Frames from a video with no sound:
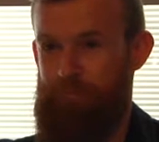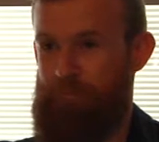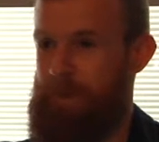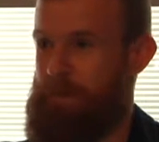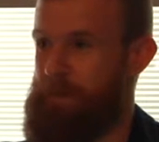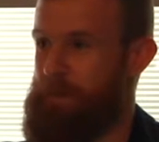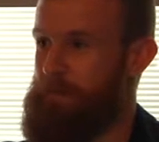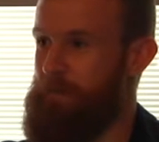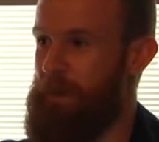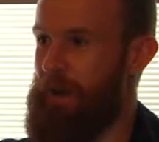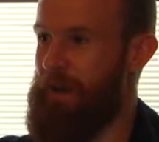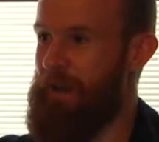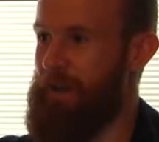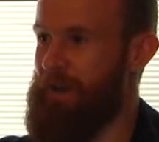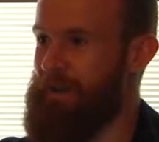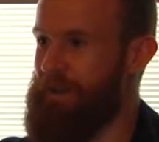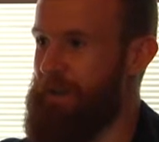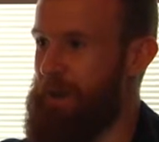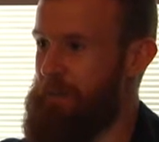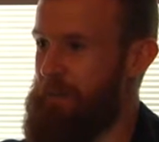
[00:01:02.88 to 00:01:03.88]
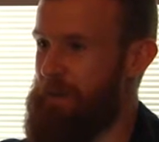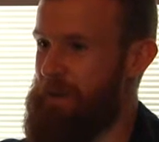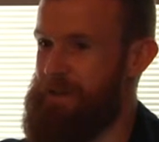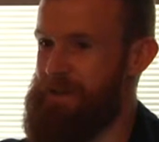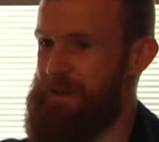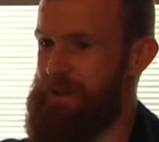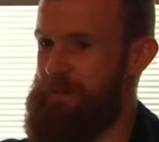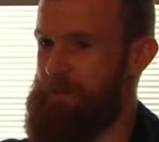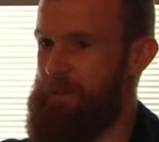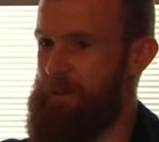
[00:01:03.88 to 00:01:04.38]
Maybe you might like that, but I'd
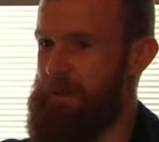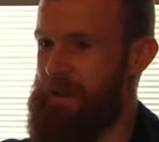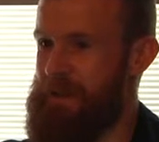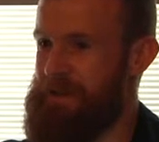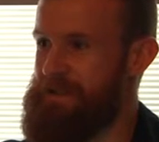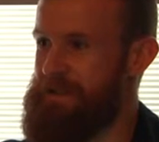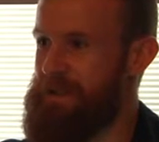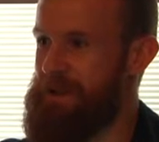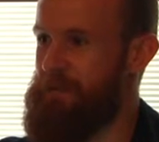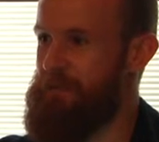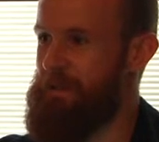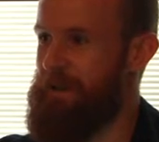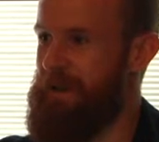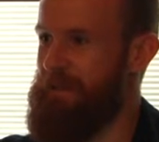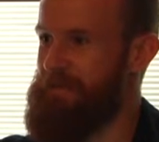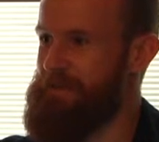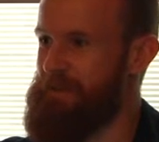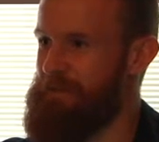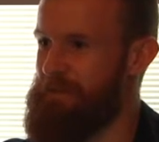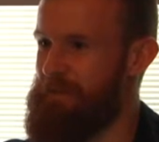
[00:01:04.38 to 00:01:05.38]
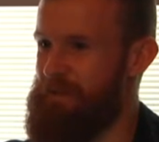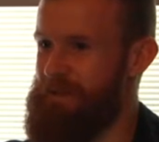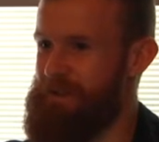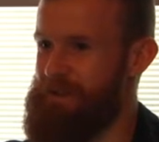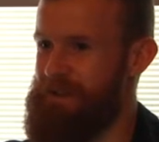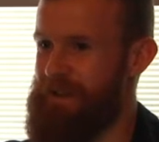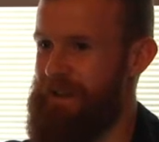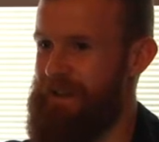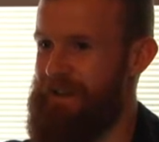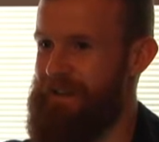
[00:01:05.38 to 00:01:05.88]
say you'd probably get sick of me after the
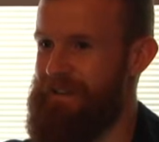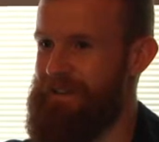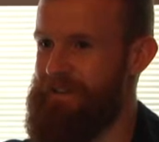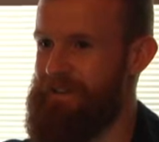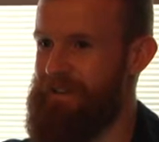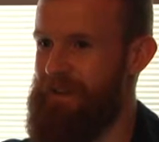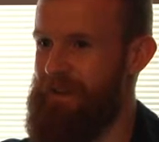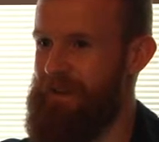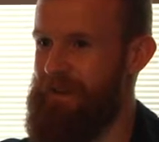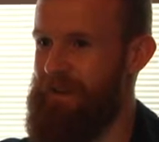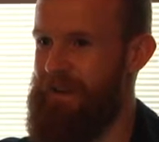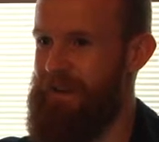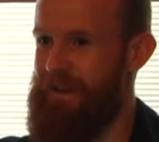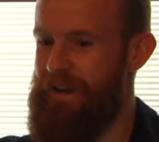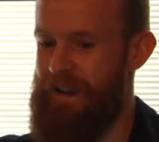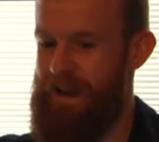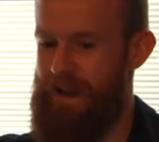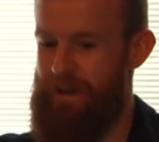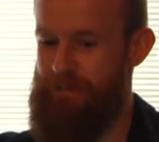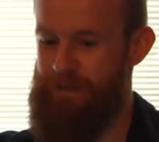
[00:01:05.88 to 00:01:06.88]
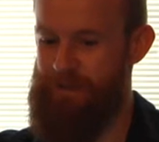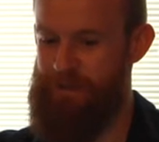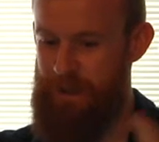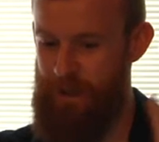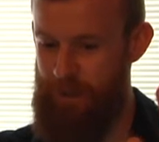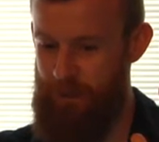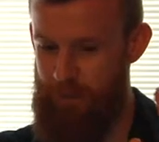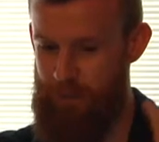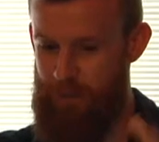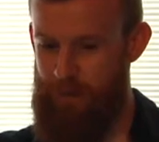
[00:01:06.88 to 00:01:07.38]
first day. So
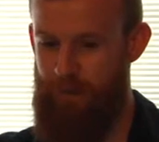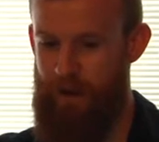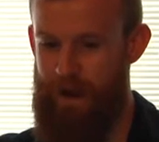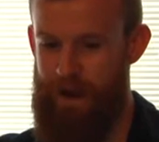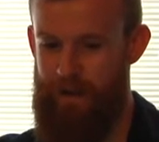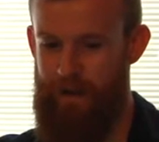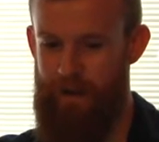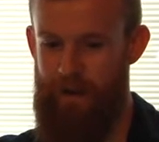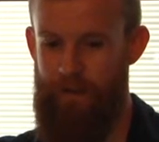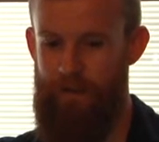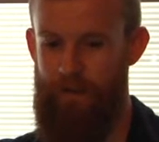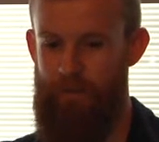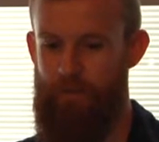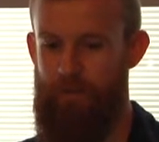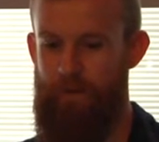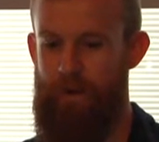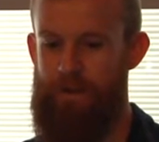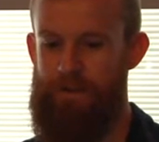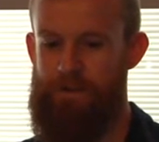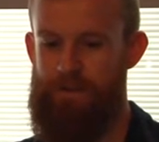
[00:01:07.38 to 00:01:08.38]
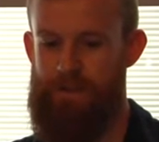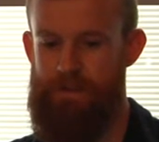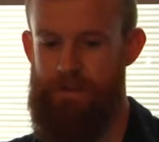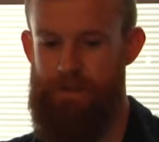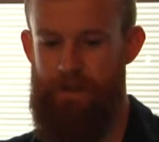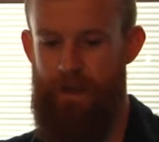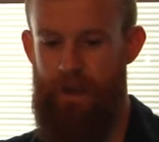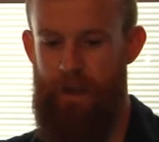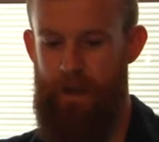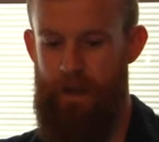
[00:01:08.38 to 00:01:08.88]
we'll crack on. The
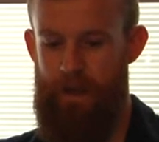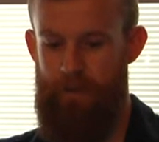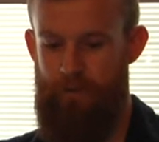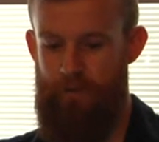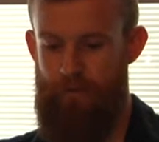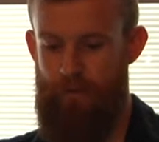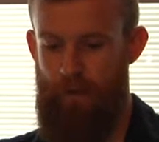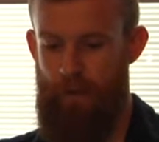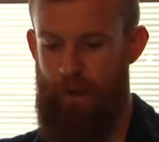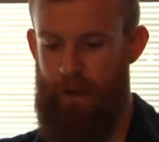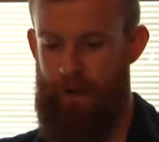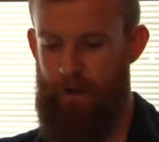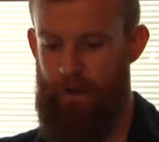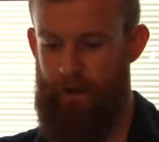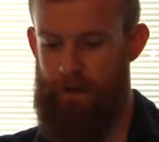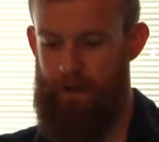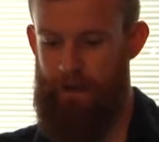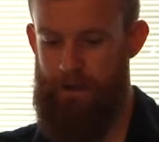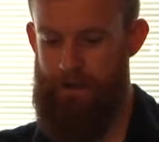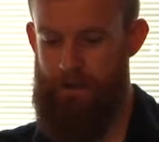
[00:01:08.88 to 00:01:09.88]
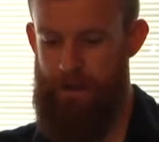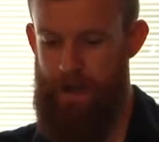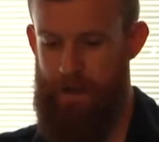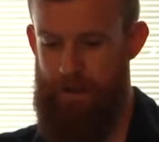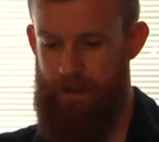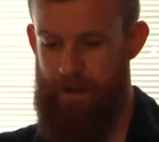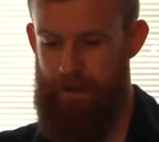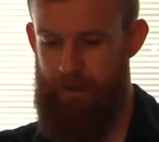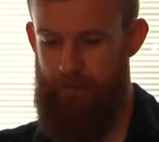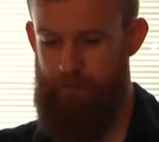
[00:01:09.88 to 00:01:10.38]
first, if we have a quick look at the
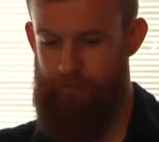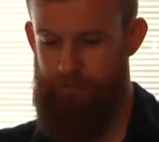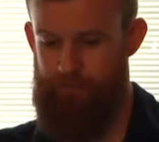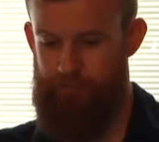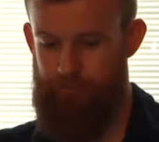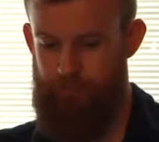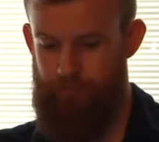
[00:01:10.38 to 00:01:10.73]
agenda,